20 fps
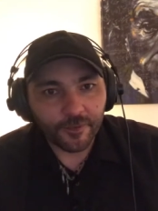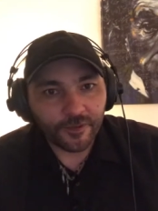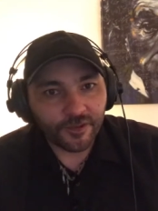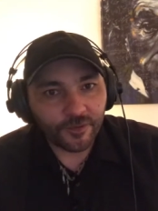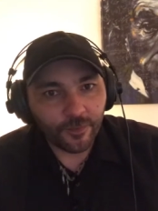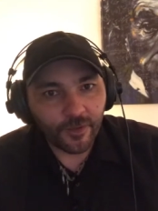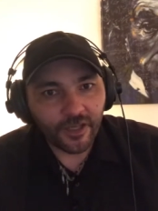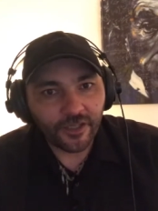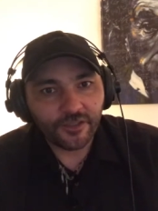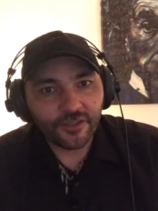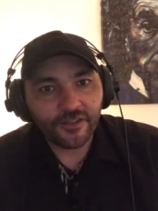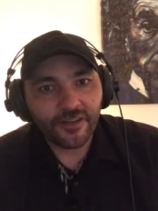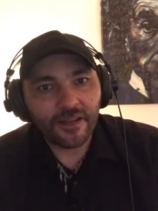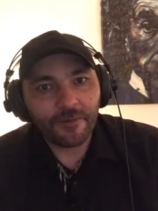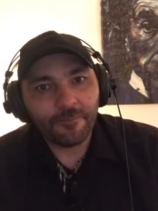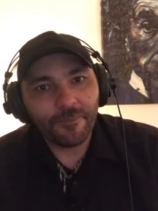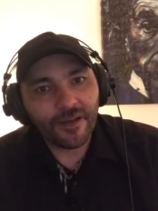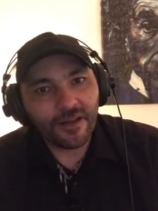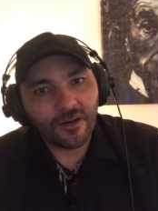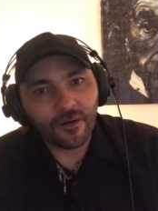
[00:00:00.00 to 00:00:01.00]
persuasion
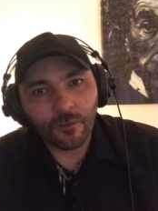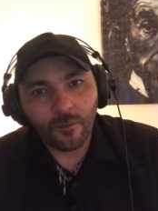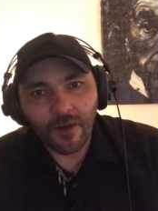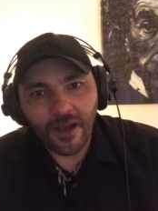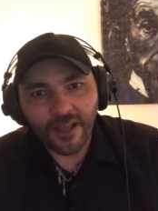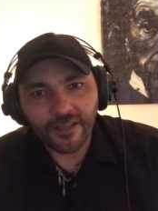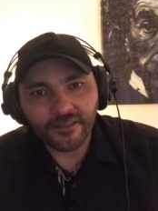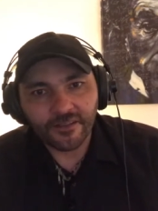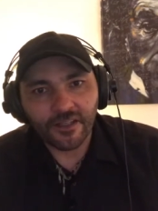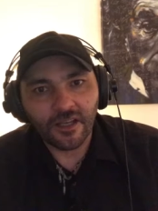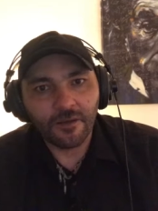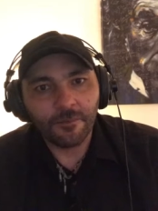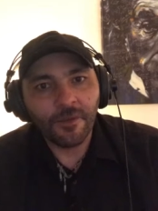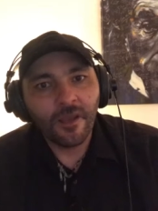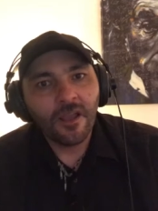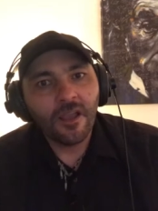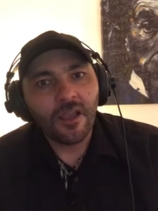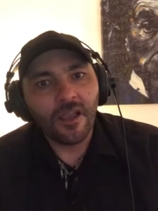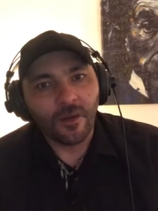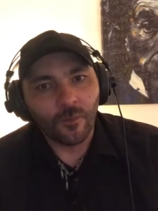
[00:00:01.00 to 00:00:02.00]
had better wise up
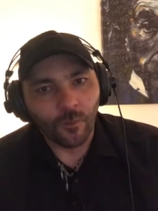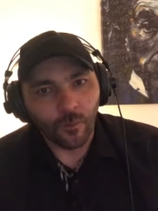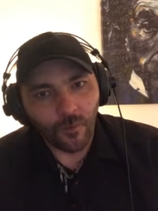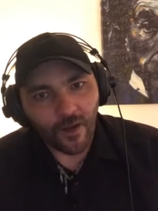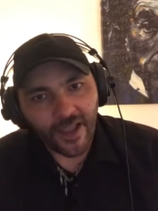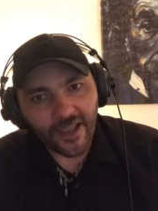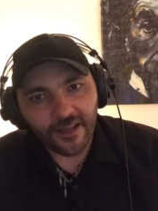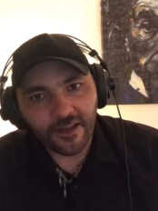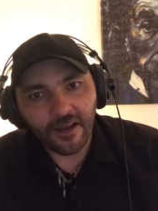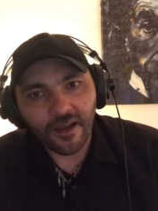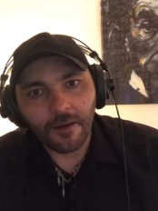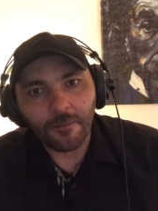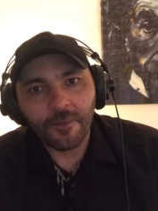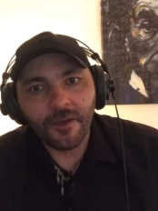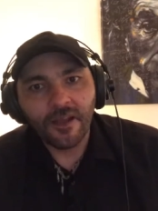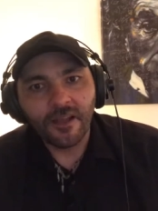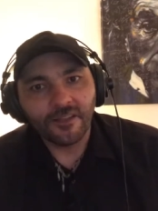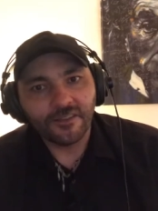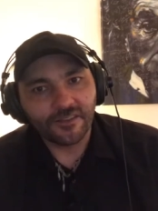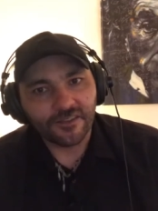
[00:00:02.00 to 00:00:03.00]
and wake up
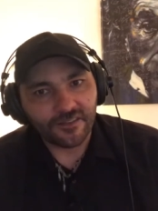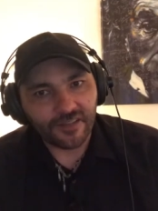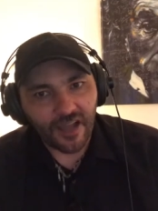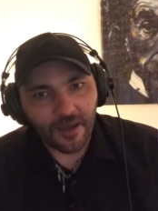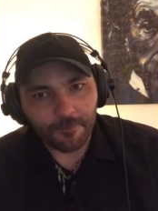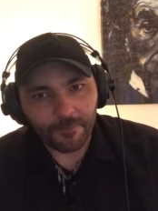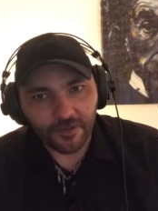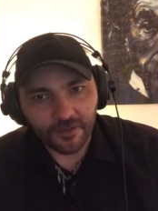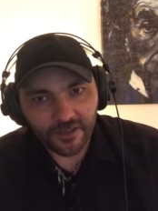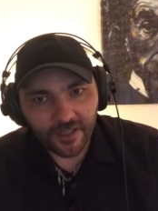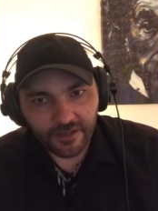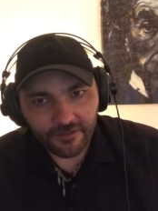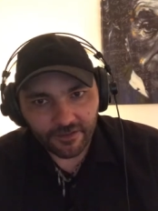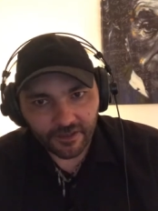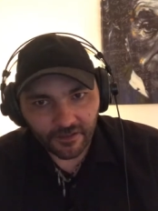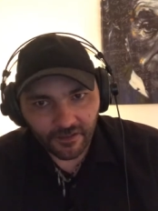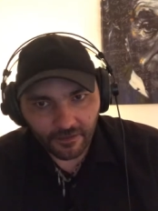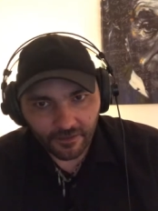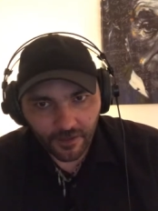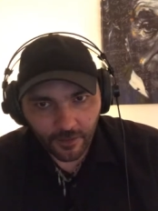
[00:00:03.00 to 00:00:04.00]
and stop
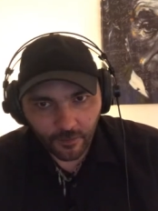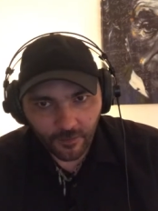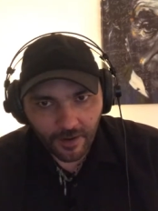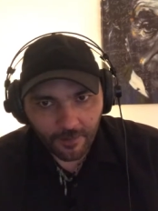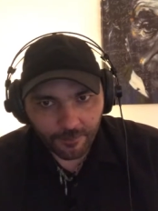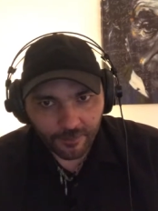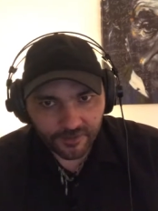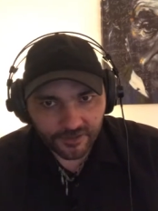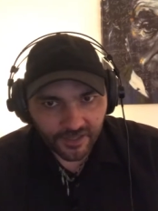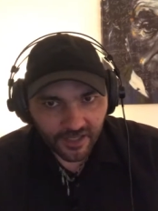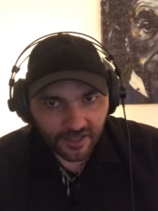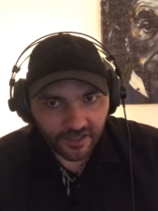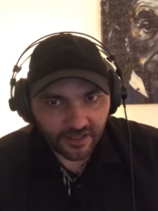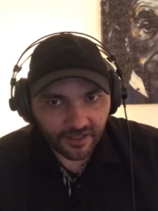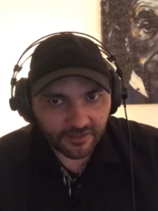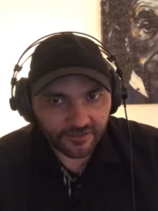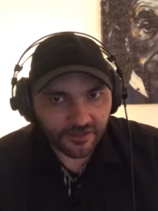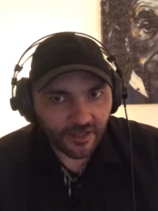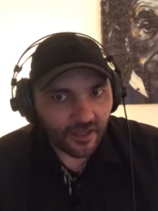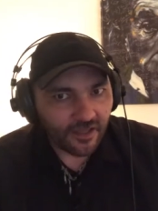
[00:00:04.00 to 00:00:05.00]
believing that their
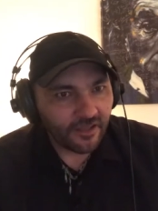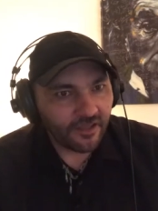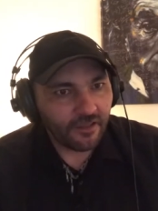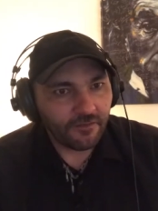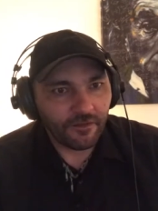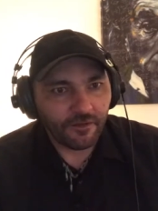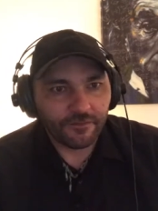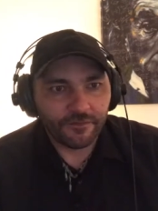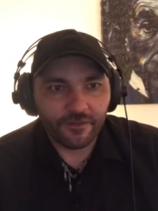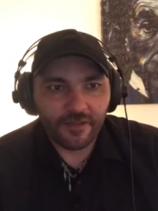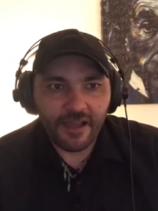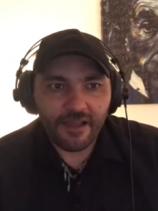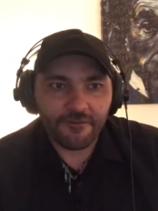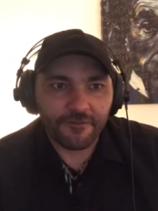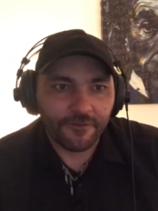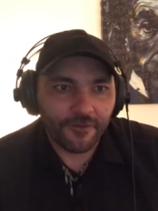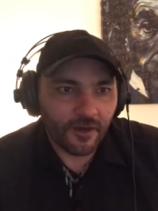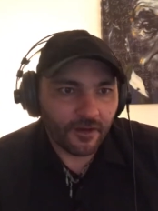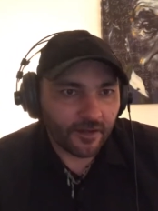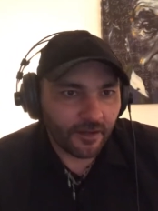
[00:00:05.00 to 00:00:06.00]
representatives give a flat
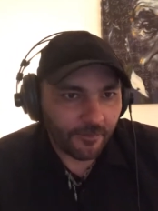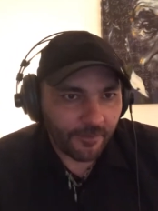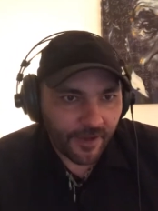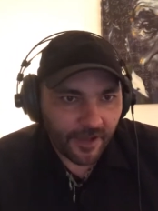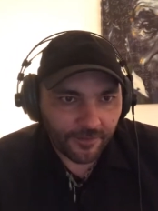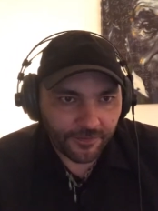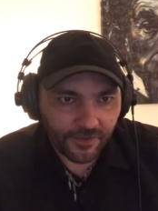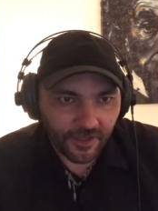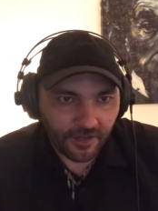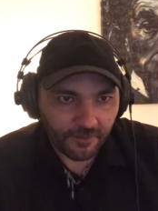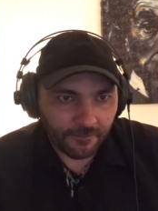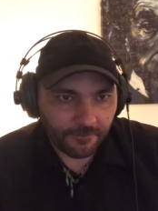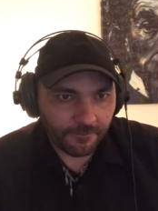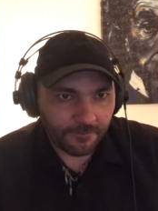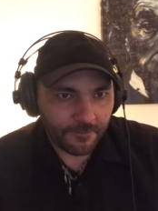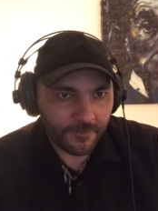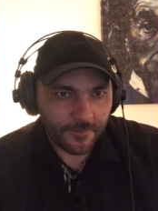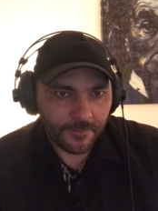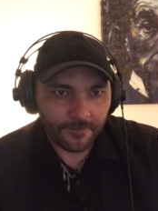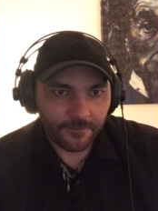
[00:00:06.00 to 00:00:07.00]
fuck about them.
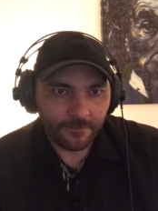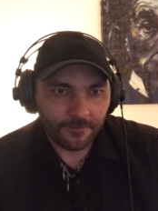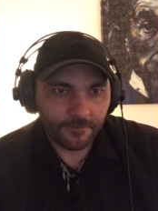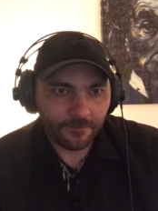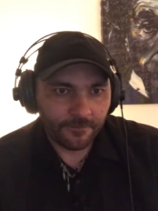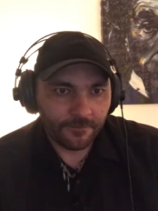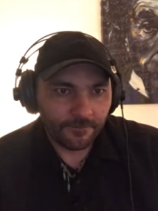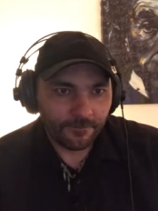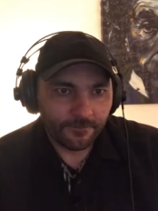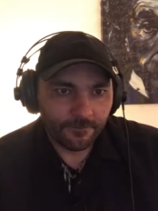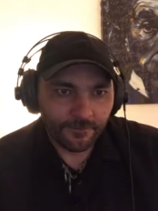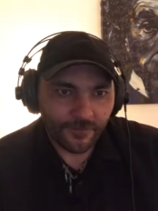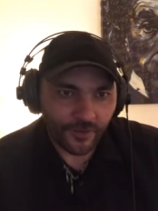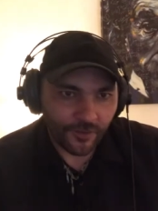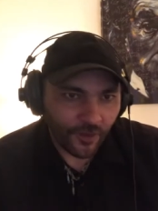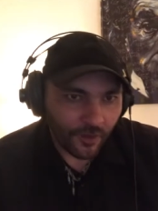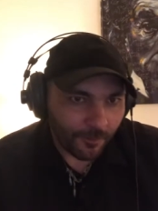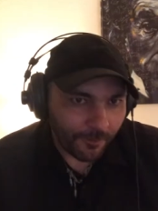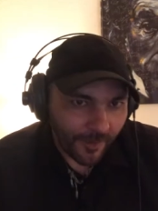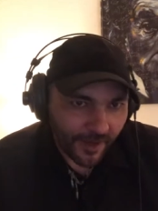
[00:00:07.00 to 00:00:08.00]
They're
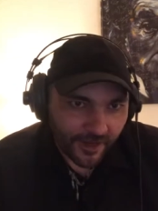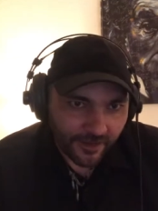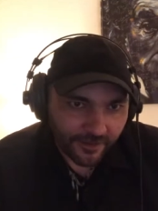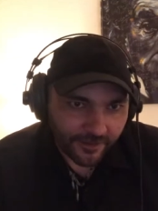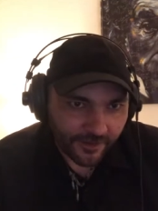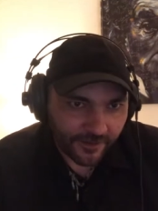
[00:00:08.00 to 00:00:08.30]
no better